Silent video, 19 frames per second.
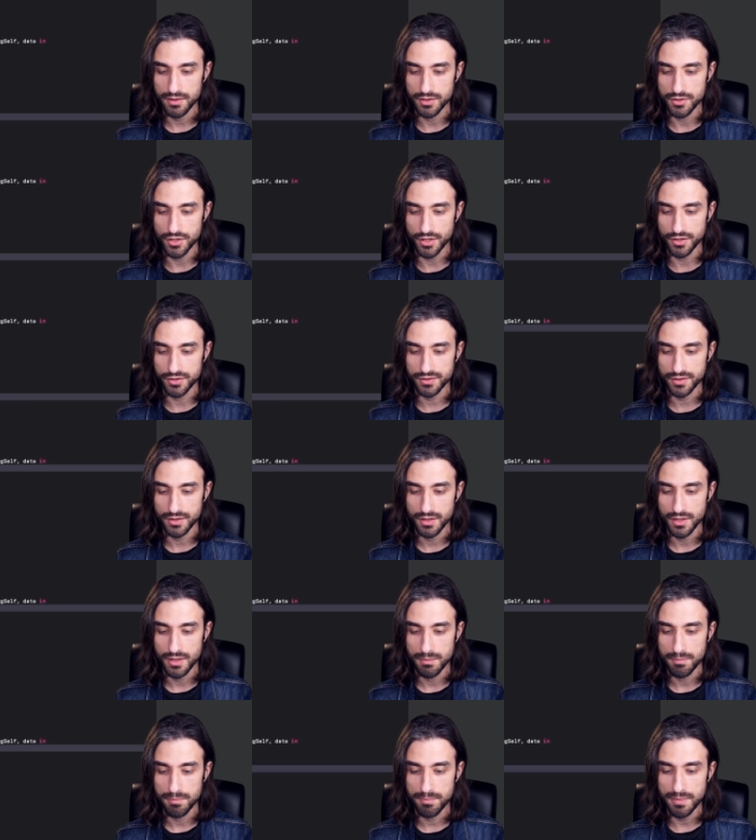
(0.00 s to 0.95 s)
just
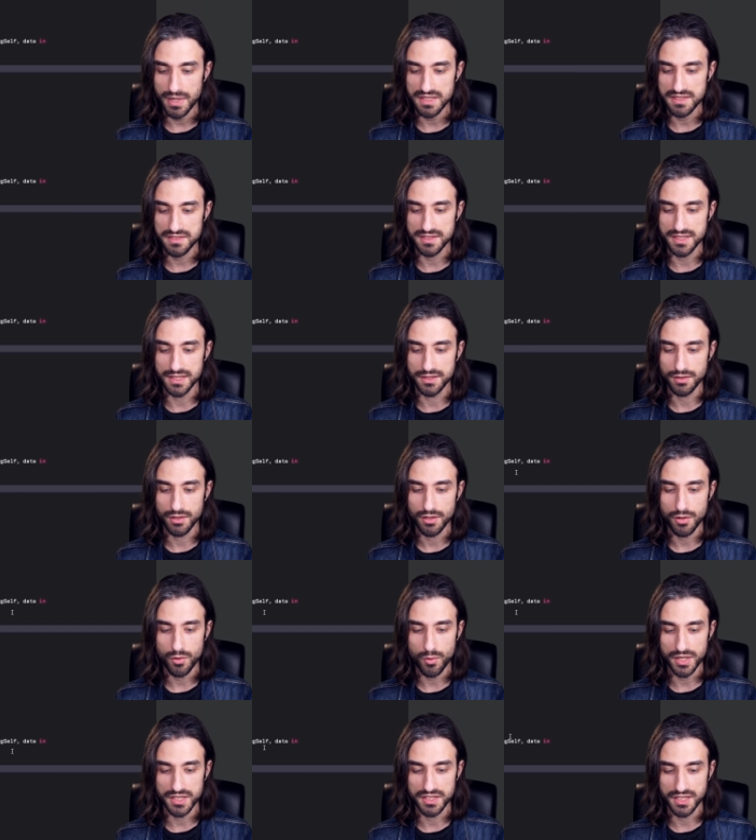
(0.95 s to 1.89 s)
paste it
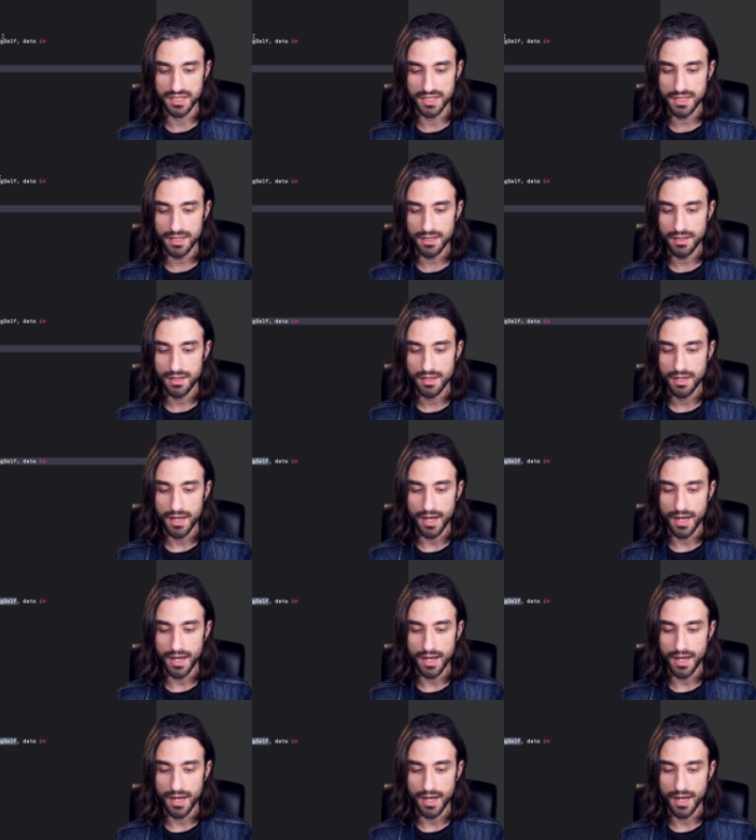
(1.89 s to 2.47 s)
right here.